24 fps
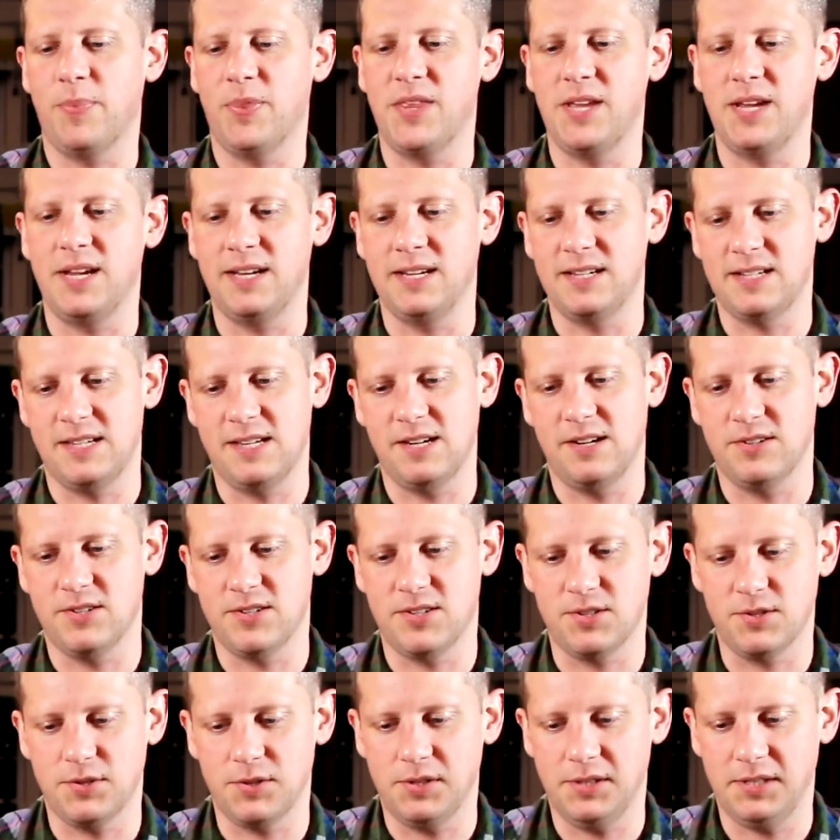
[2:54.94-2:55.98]
things that are
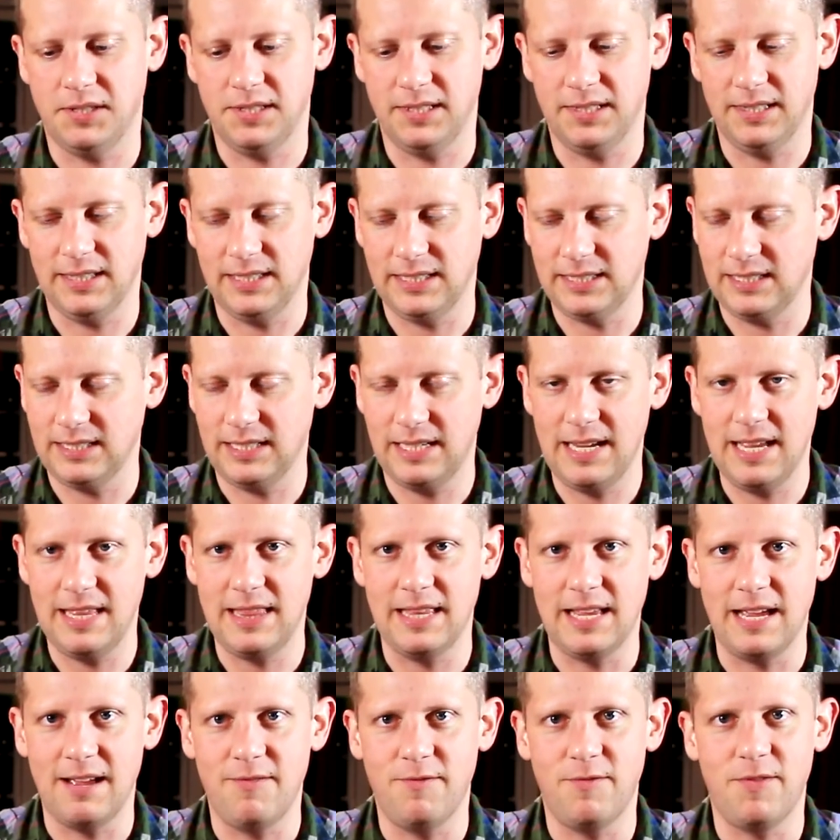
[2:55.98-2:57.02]
sort of
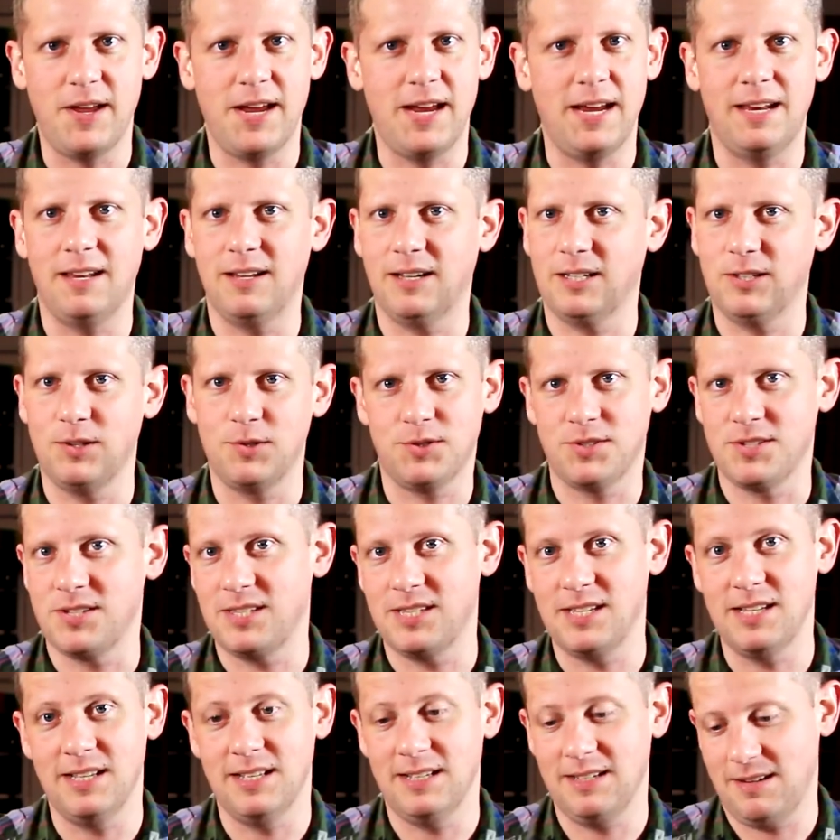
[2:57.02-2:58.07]
in that vein. The
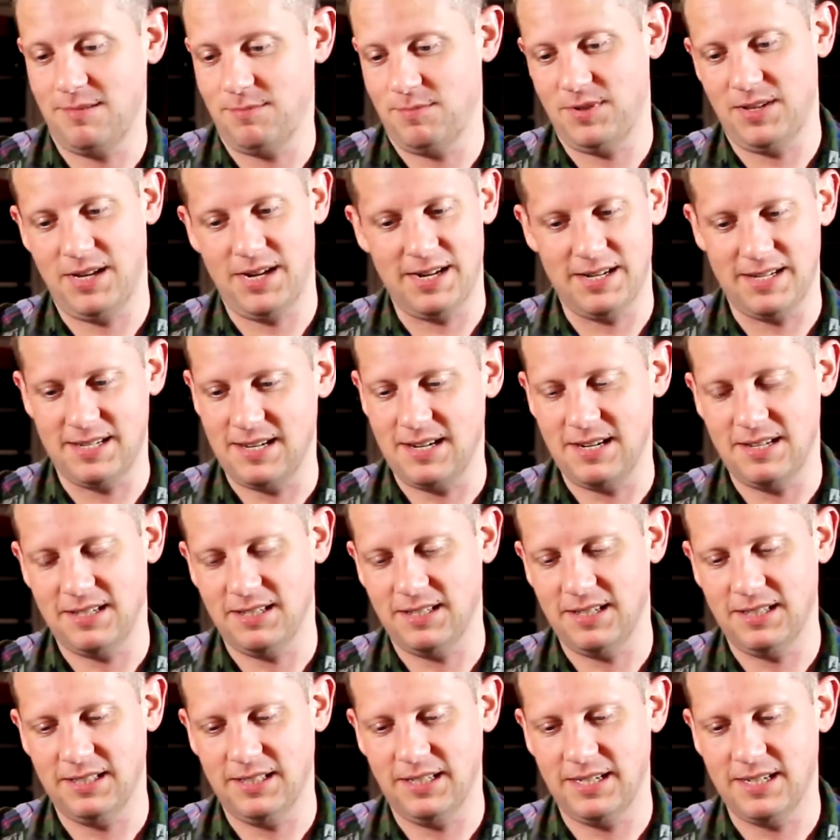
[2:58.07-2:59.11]
closest, like I said, it's a
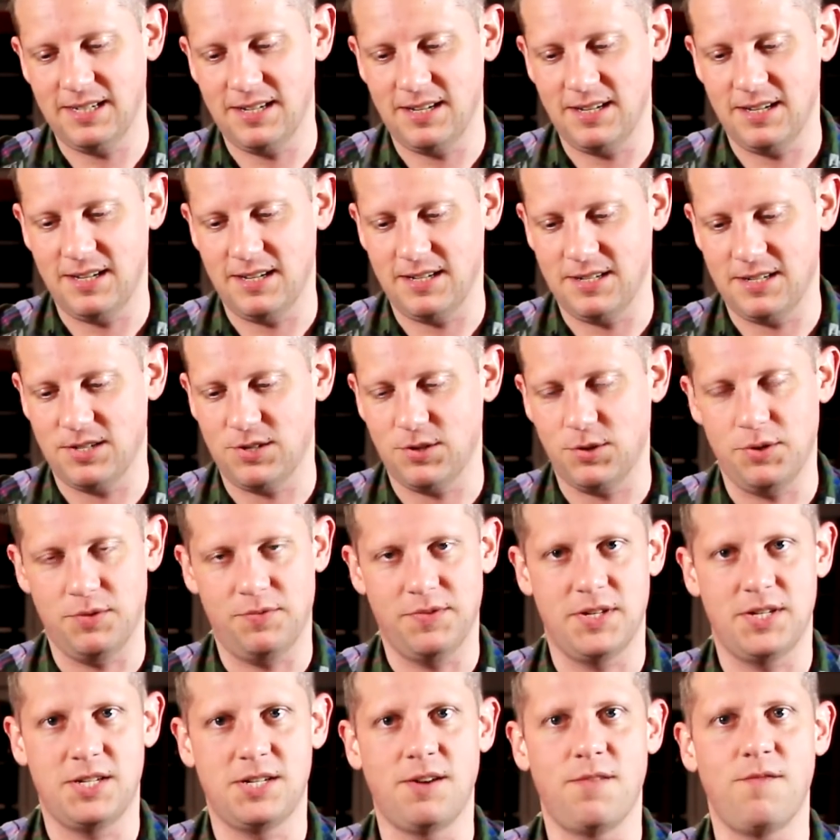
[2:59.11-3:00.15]
lot like a sort
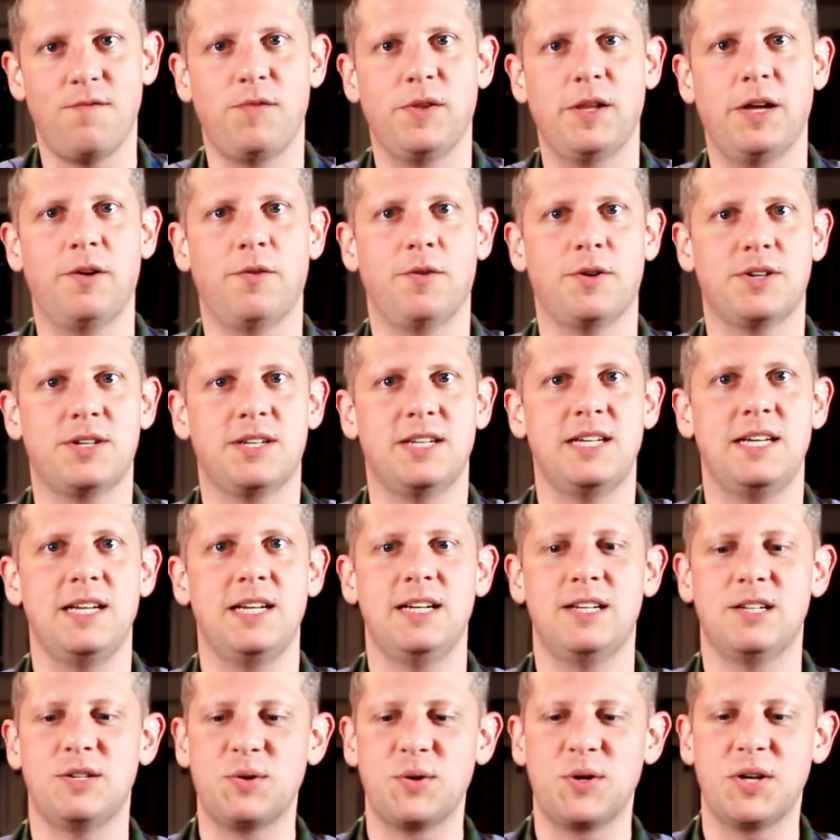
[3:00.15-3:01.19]
of sunflower
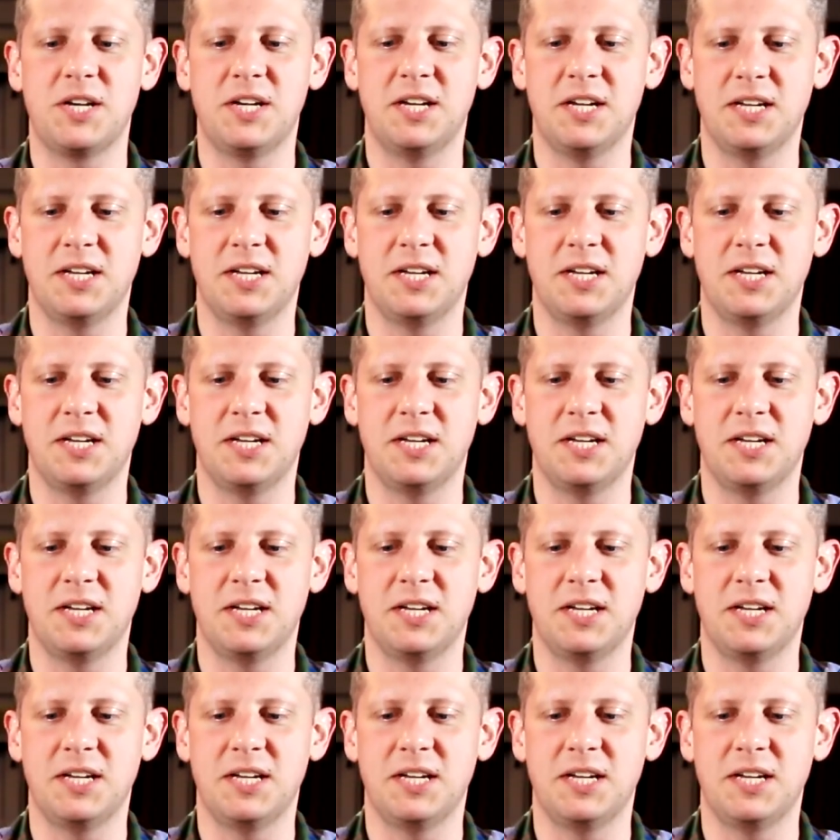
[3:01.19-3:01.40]
seed sort of